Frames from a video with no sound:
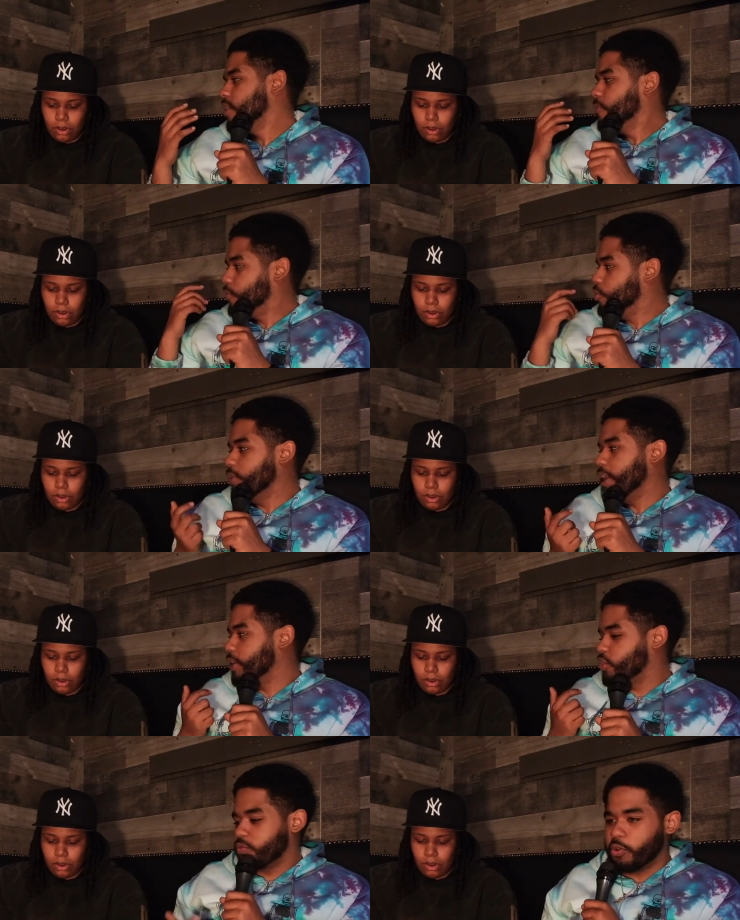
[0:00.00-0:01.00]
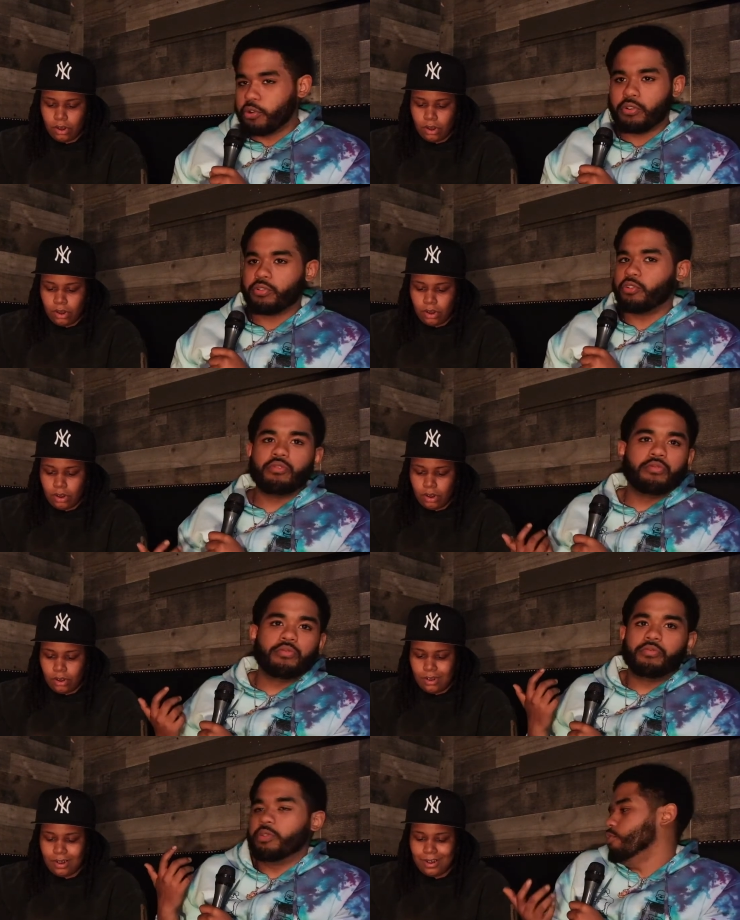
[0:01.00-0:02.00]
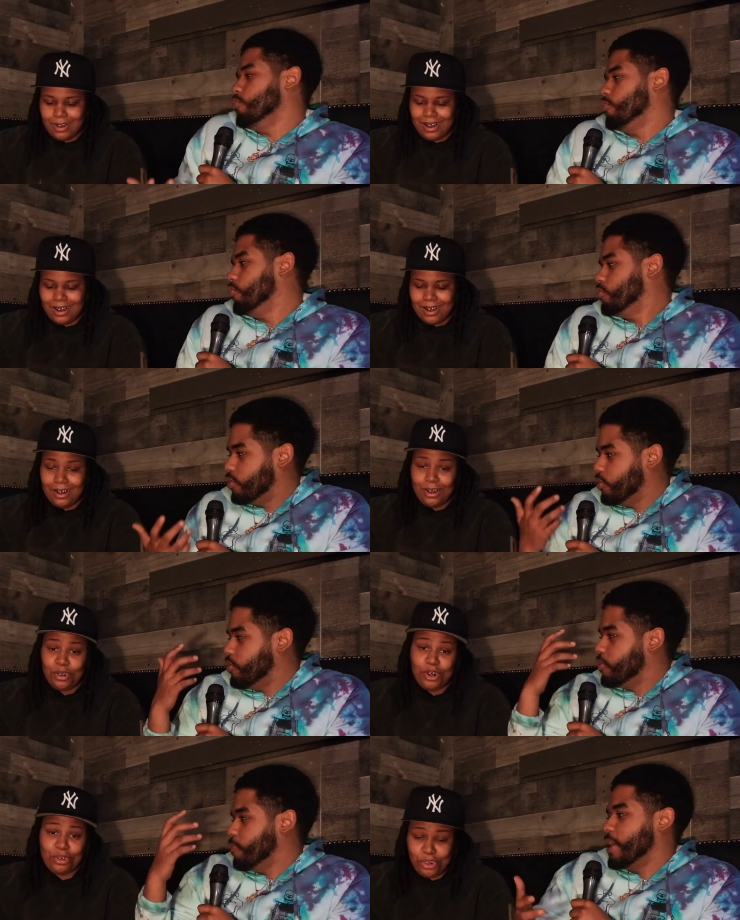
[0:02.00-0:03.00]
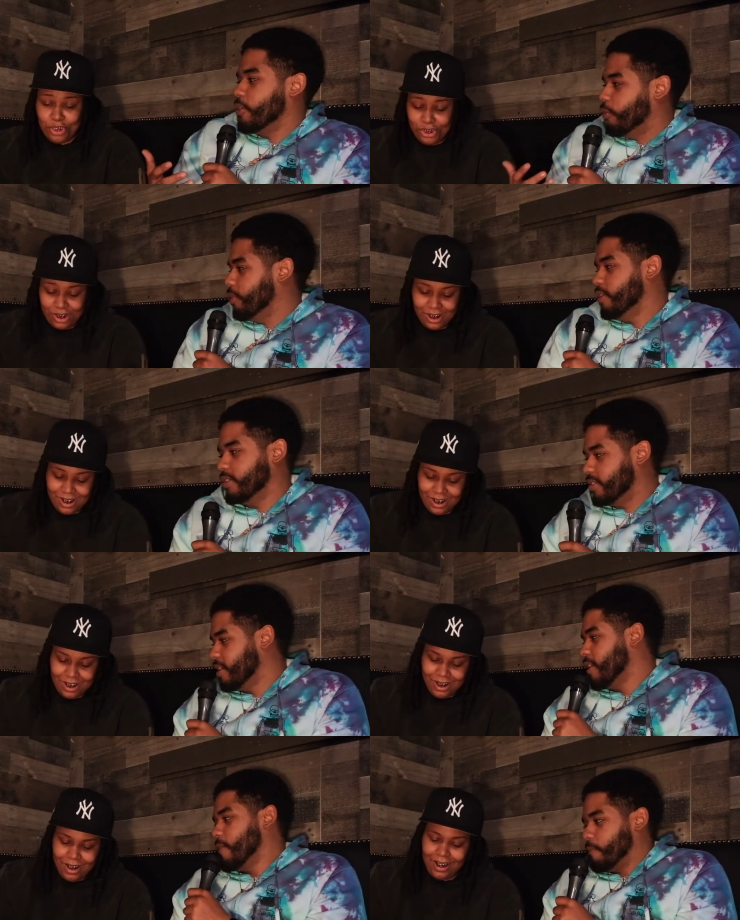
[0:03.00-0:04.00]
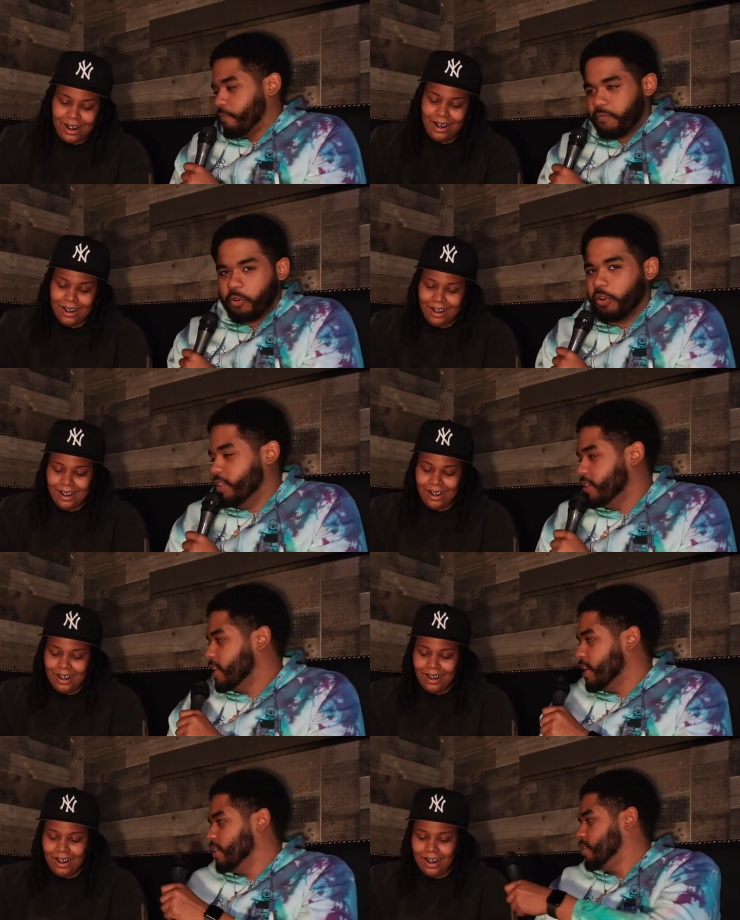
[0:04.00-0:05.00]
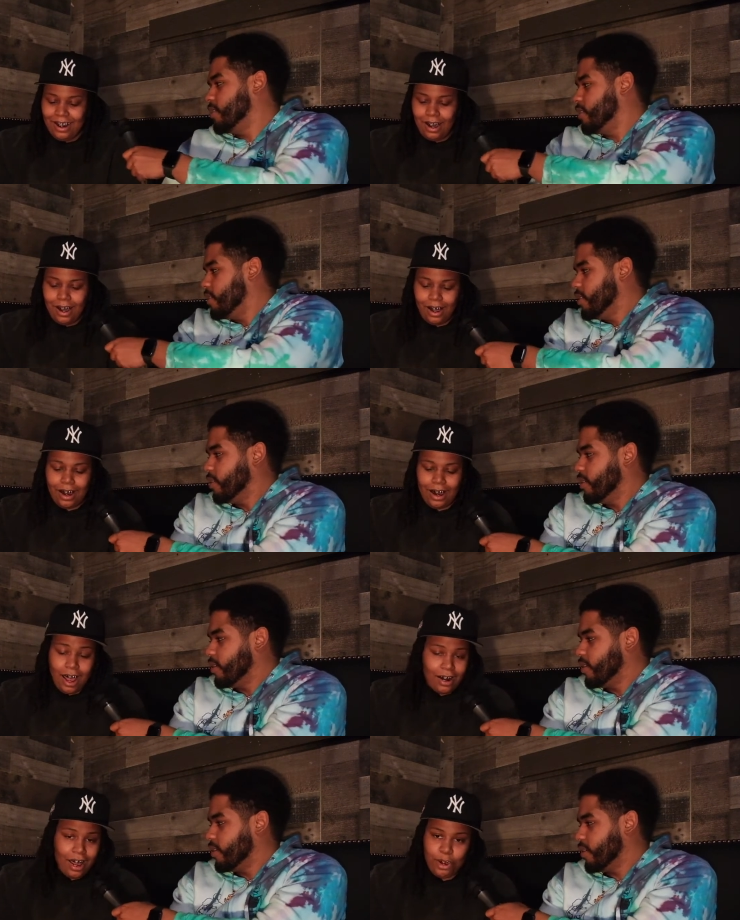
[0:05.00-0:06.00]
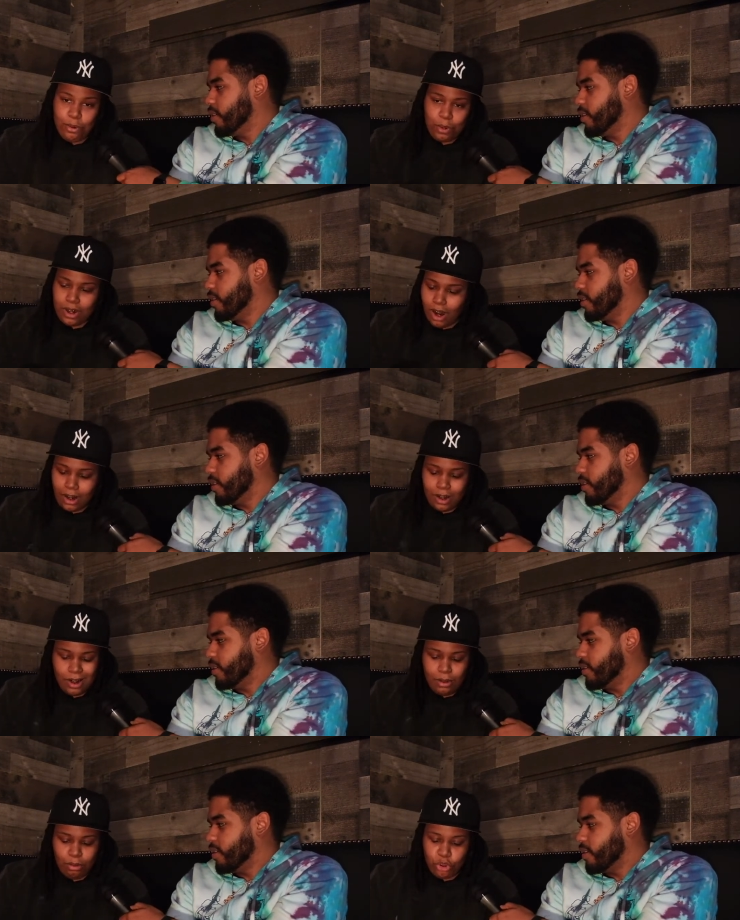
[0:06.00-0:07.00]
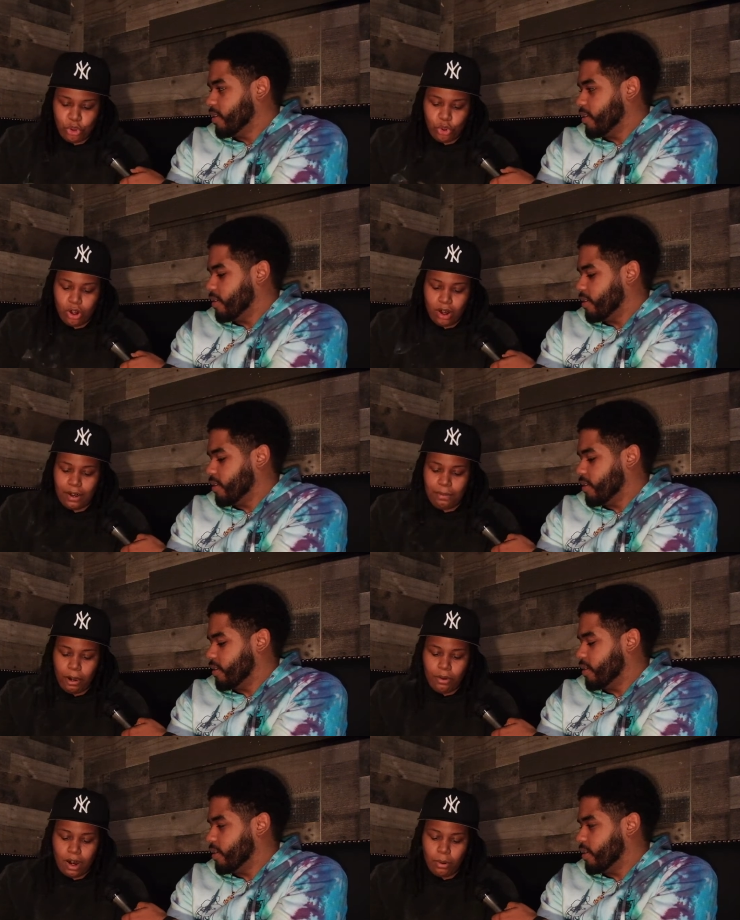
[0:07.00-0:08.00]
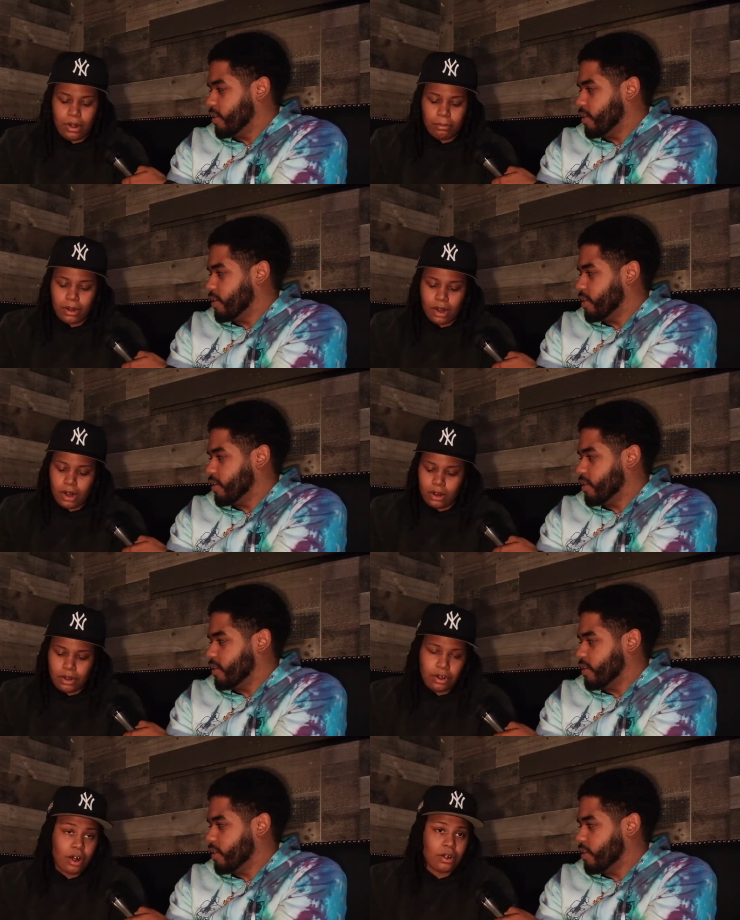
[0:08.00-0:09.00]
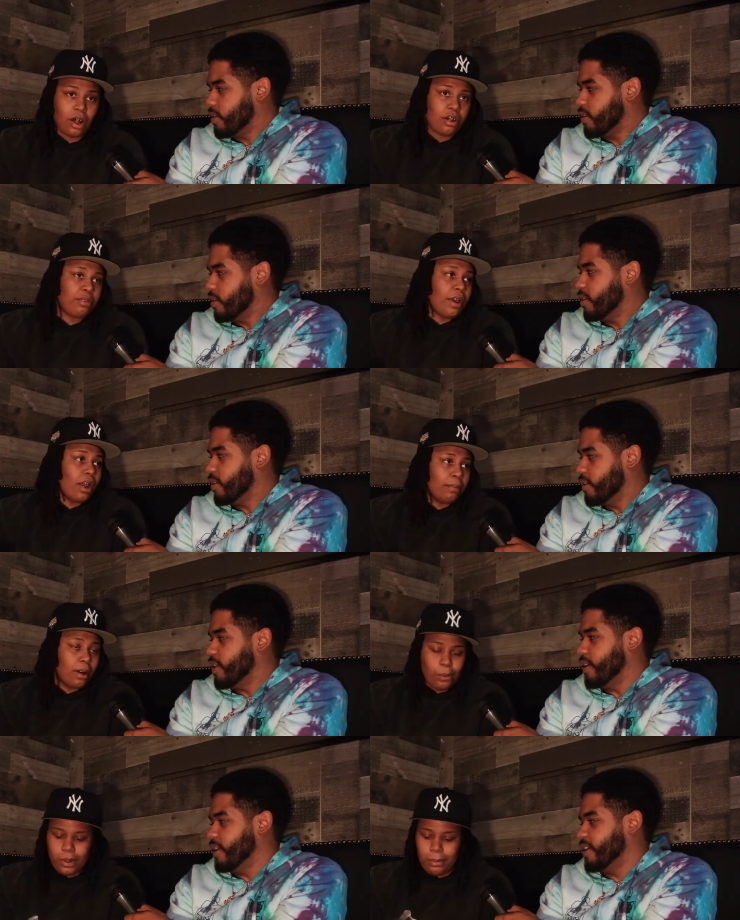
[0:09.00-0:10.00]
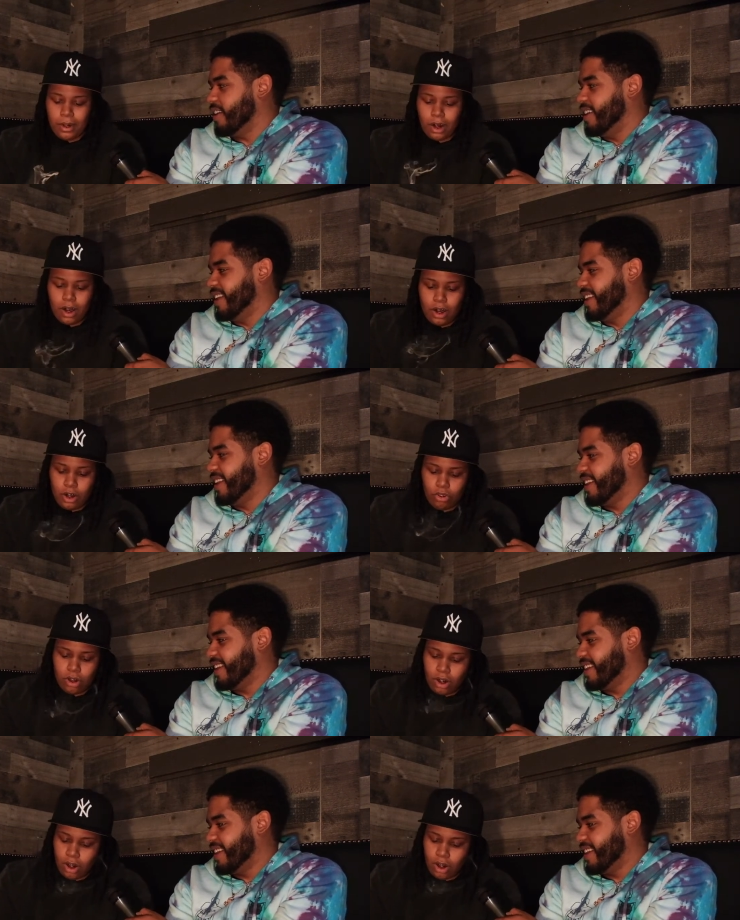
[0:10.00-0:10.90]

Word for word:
Speaker 1: Do you like smoke? Do you what do you do so you can make all of these all of these hits?
Speaker 2: I gotta have weed. I can't even record. Like if I don't got weed, I'm canceling the session. That's a fact. If my yeah. weed man not answering,